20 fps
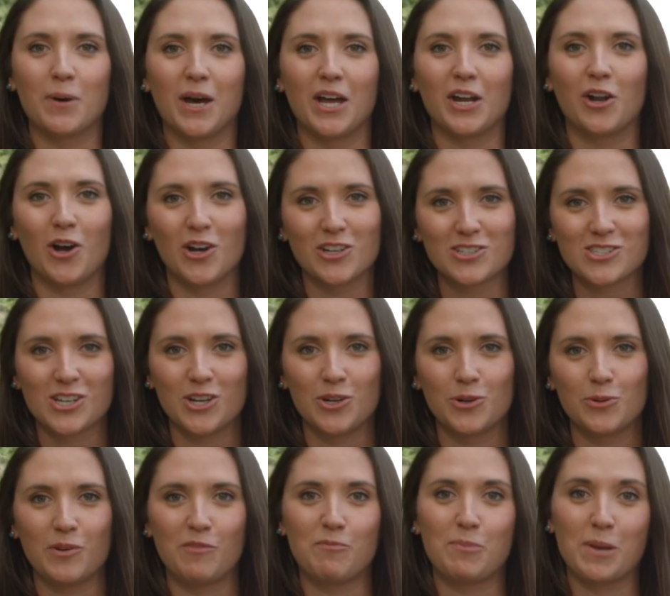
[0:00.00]
but also
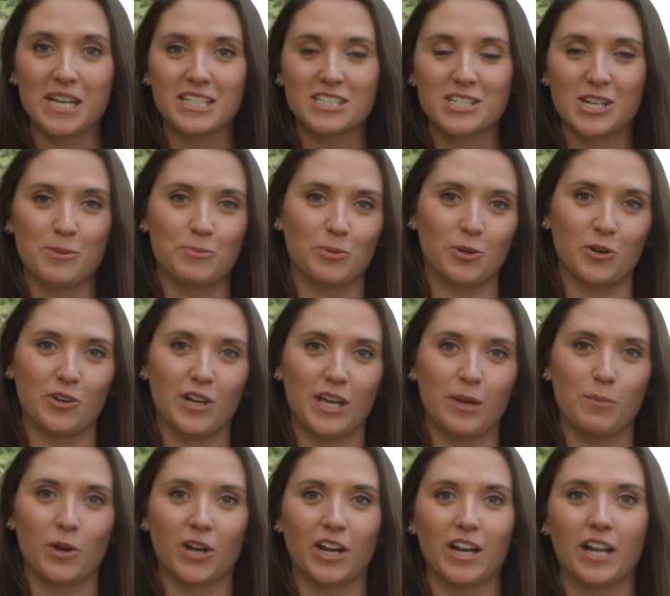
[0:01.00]
we picked a brewery.
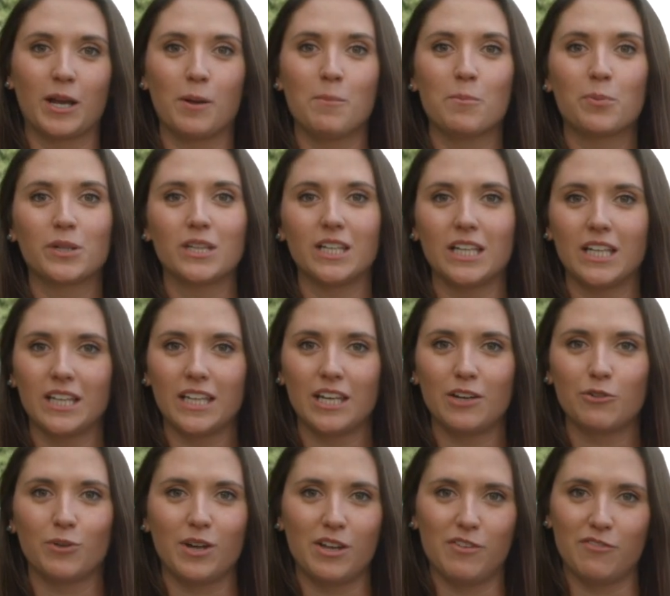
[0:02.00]
We're going to completely
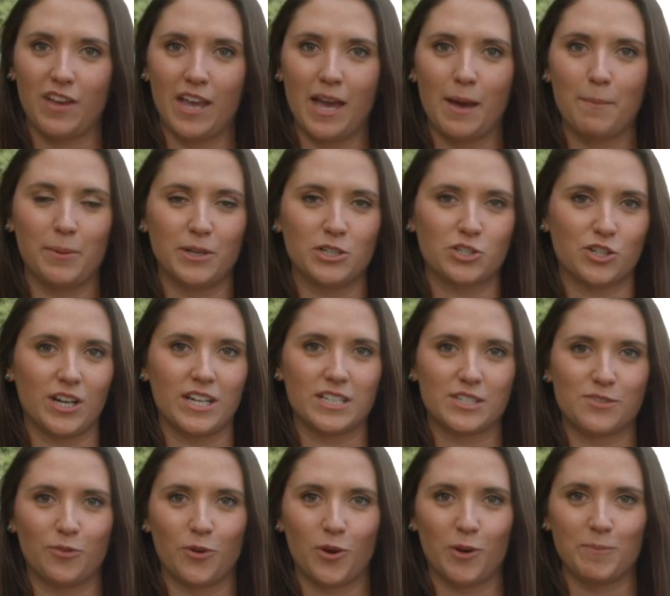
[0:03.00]
revamp and
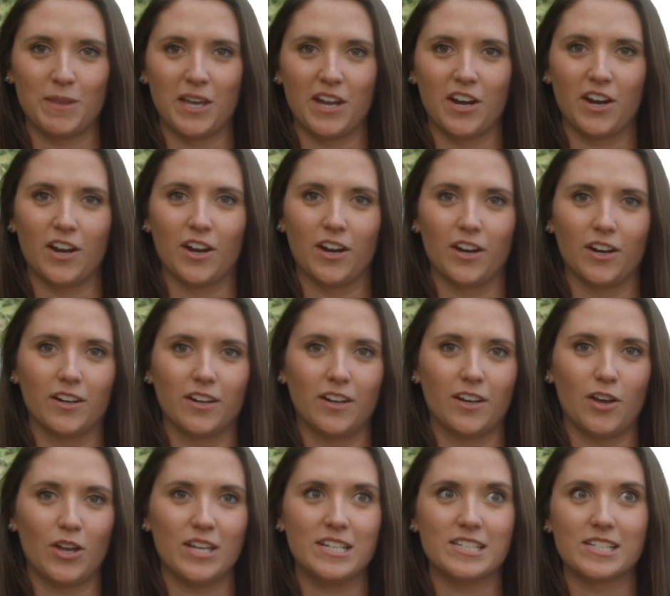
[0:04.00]
transform their
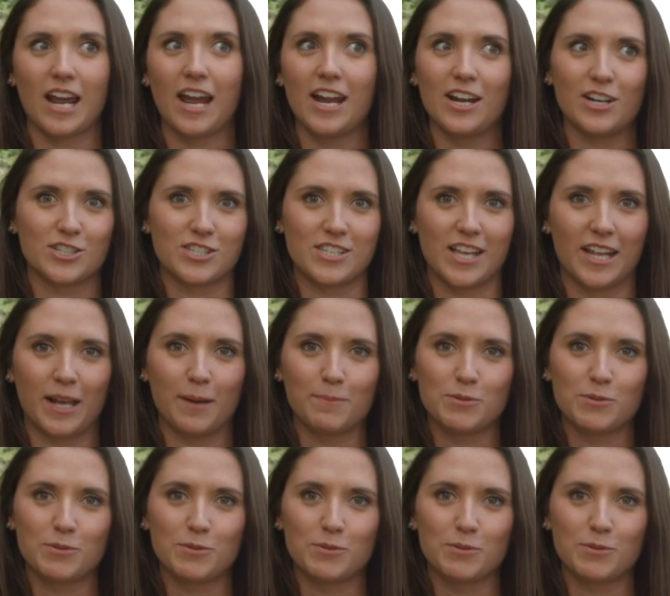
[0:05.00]
entire setup.